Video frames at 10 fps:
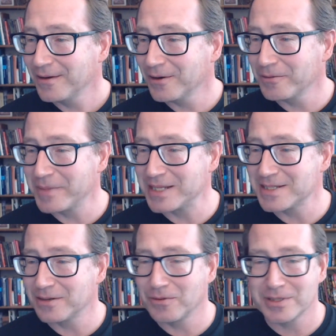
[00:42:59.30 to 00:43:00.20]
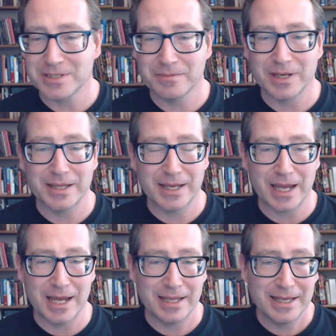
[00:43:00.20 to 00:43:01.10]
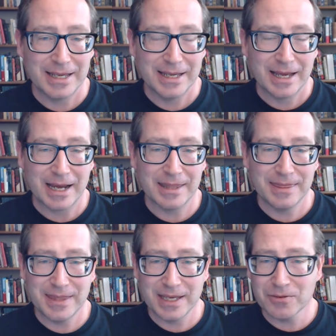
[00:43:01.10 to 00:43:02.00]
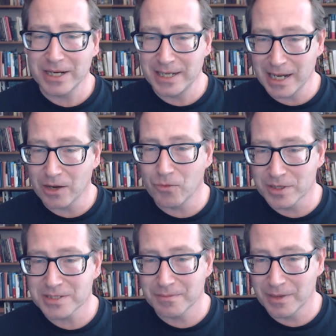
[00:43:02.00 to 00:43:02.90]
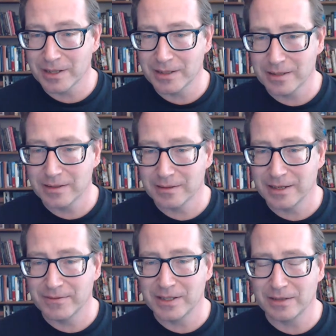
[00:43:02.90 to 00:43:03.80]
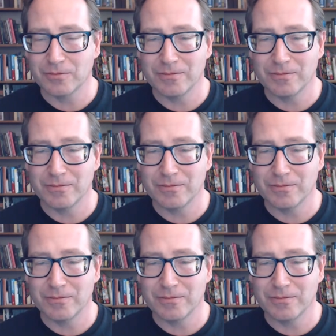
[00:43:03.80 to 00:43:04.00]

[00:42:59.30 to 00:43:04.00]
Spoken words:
or remains it a once a month? I think right now once a month, given the